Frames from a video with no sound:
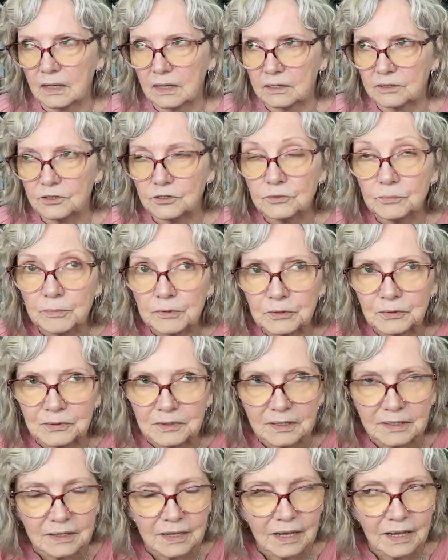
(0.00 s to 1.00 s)
new
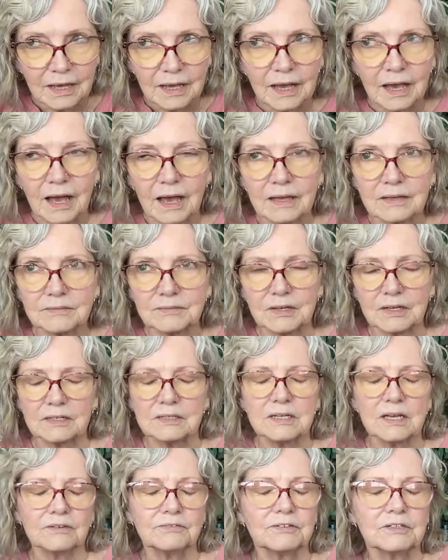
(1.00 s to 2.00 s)
moon, I
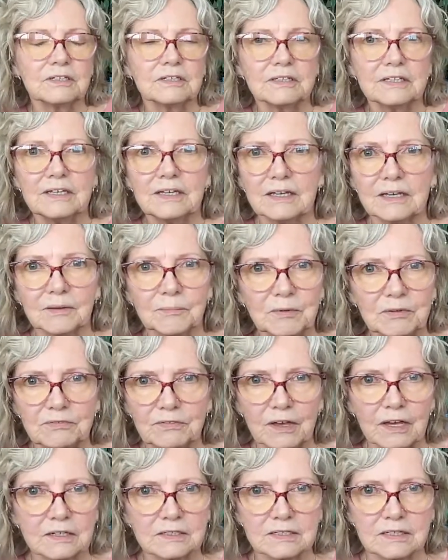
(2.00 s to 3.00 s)
definitely am
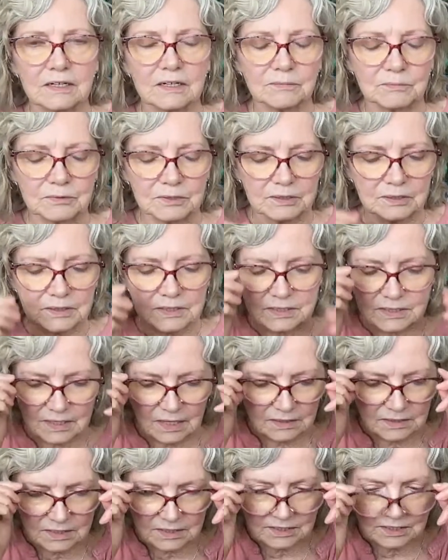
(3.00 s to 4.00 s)
affected. I'm really
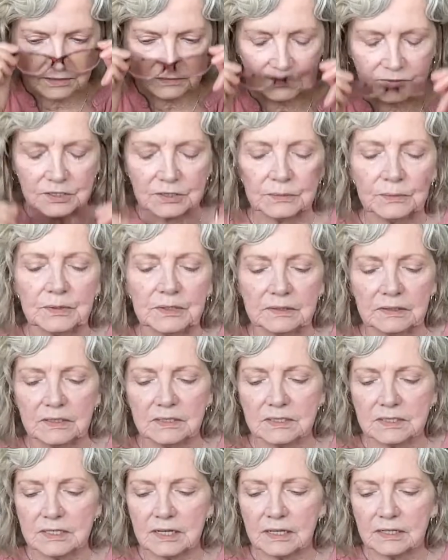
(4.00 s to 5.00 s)
sensitive to it
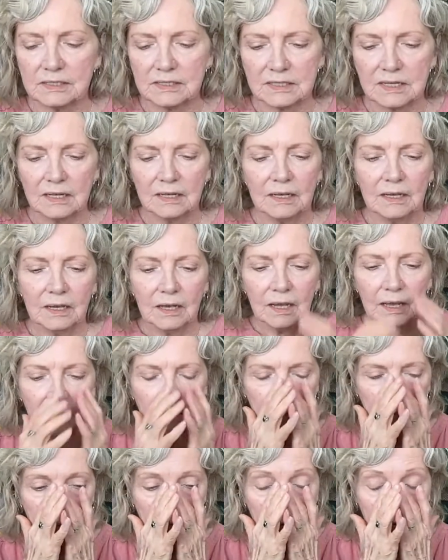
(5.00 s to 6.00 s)
these days.
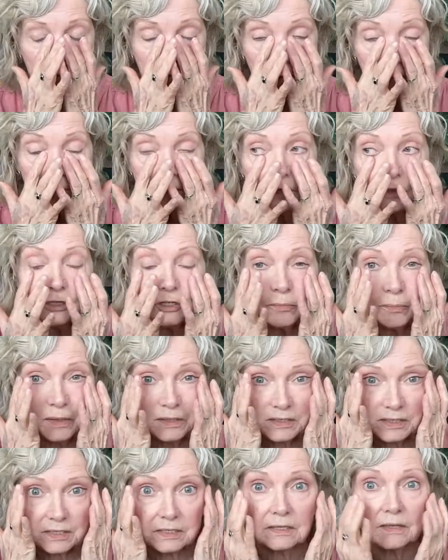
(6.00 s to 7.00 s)
And you may
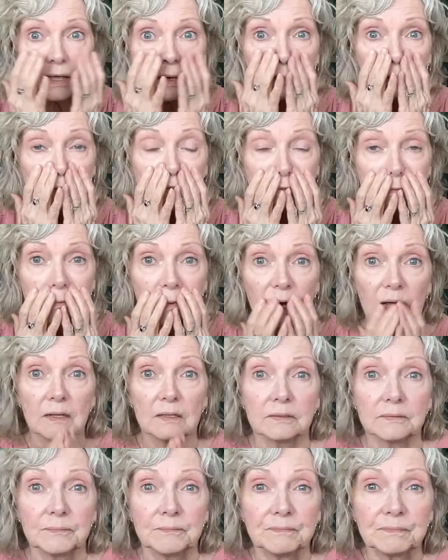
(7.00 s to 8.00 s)
see that as
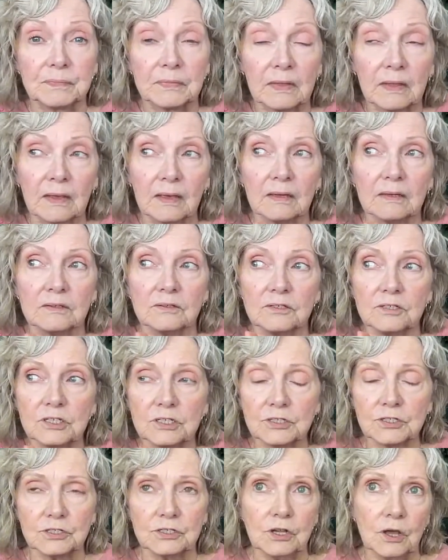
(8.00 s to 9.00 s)
well. So
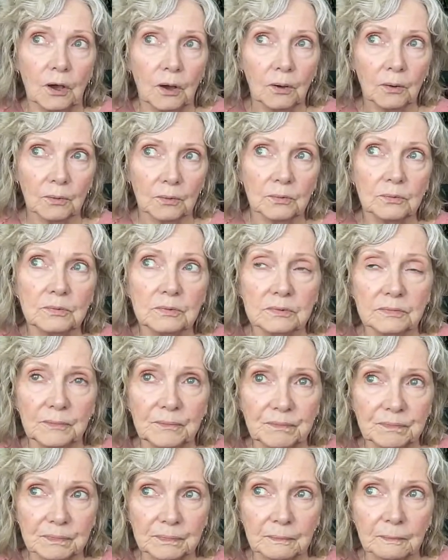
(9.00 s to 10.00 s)
just know
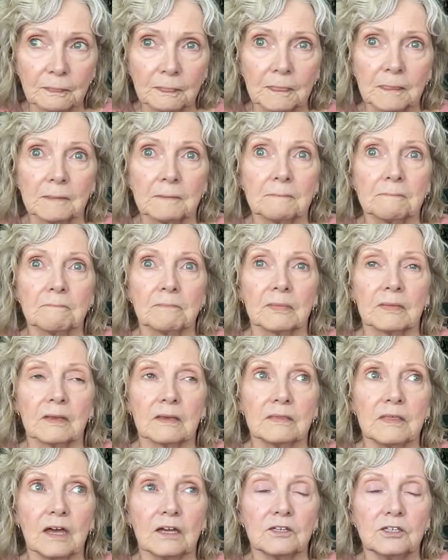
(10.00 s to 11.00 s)

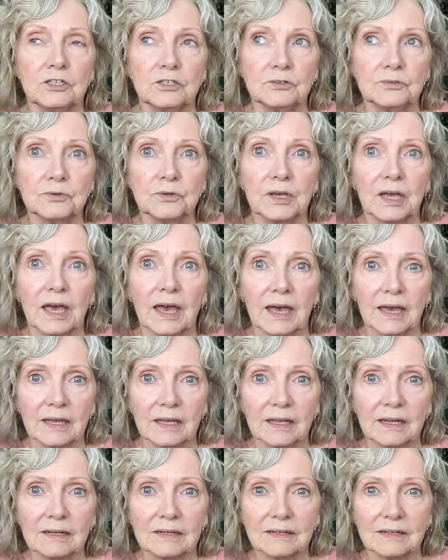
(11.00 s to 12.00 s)
that you
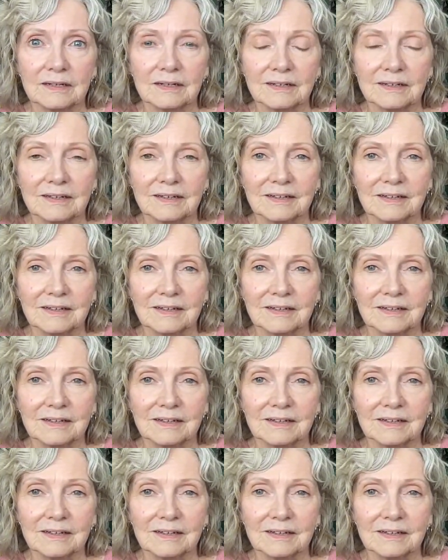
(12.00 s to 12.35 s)
can